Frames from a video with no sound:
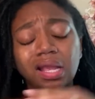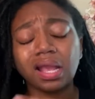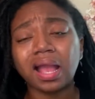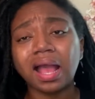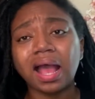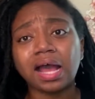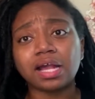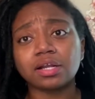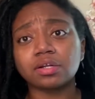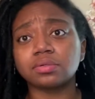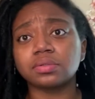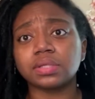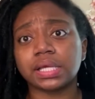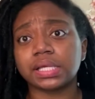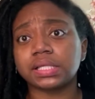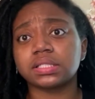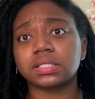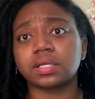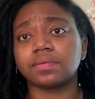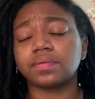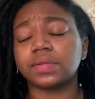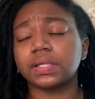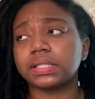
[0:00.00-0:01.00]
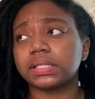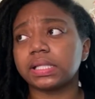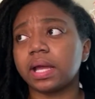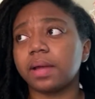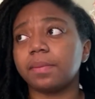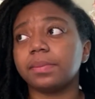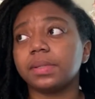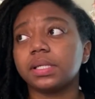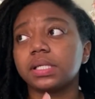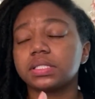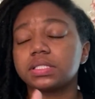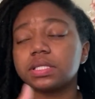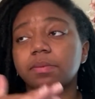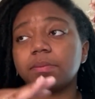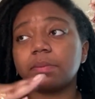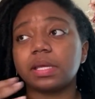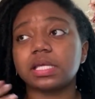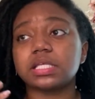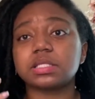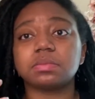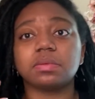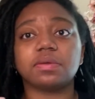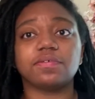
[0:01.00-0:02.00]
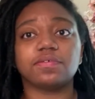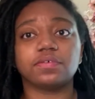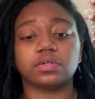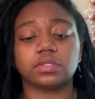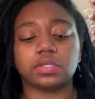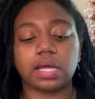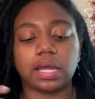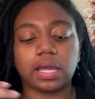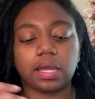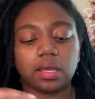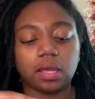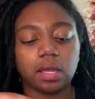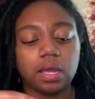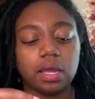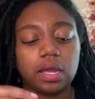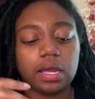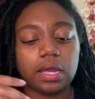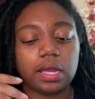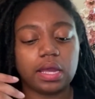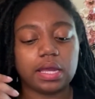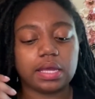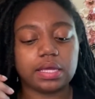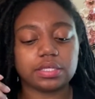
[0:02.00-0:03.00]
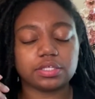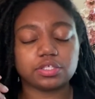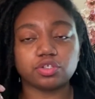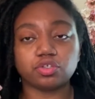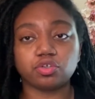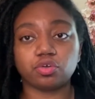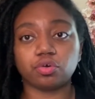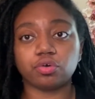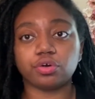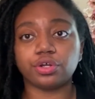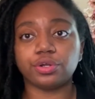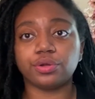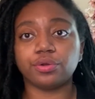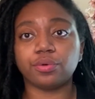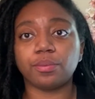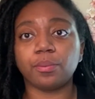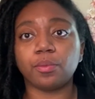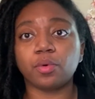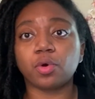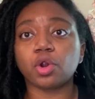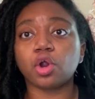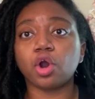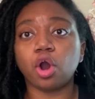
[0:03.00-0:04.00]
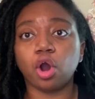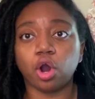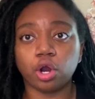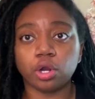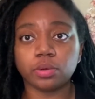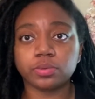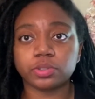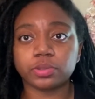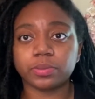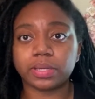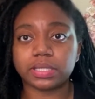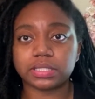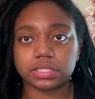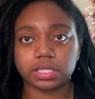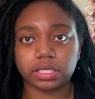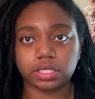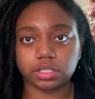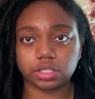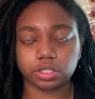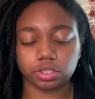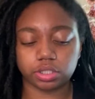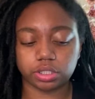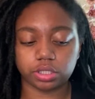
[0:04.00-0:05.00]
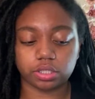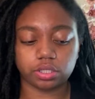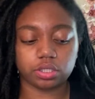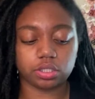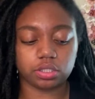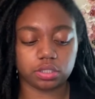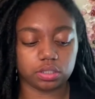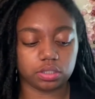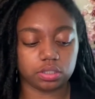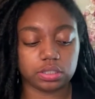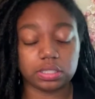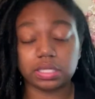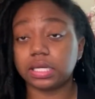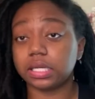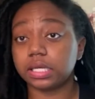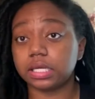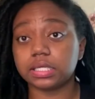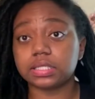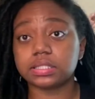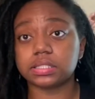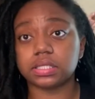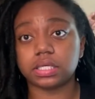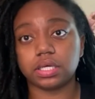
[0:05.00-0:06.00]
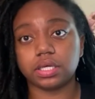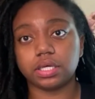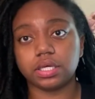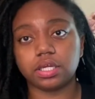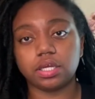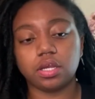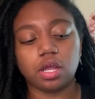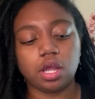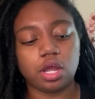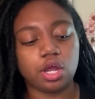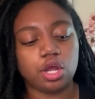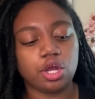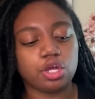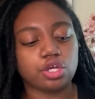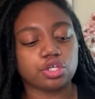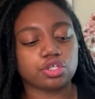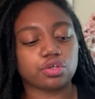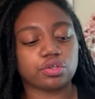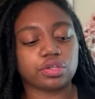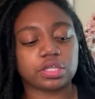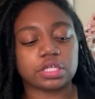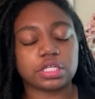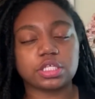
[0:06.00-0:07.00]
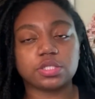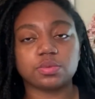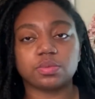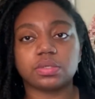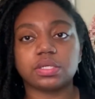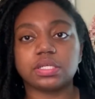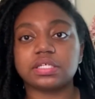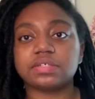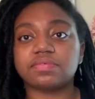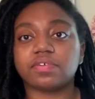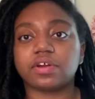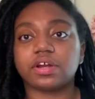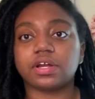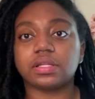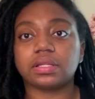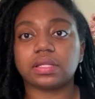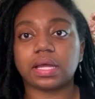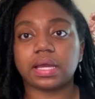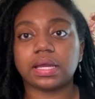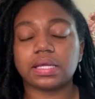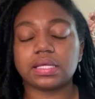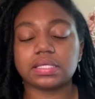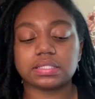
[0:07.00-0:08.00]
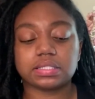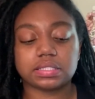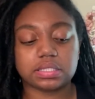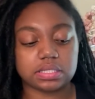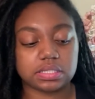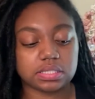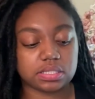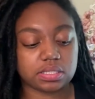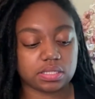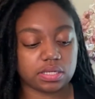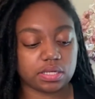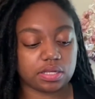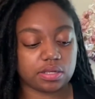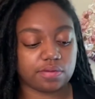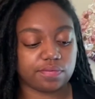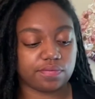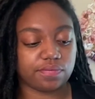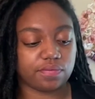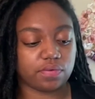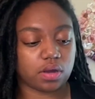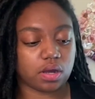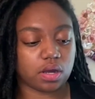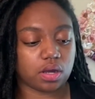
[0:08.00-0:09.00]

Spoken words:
I don't like stuff like that because it makes me feel like it's doing more harm to my skin than it is good. So this one is very light and sensitive.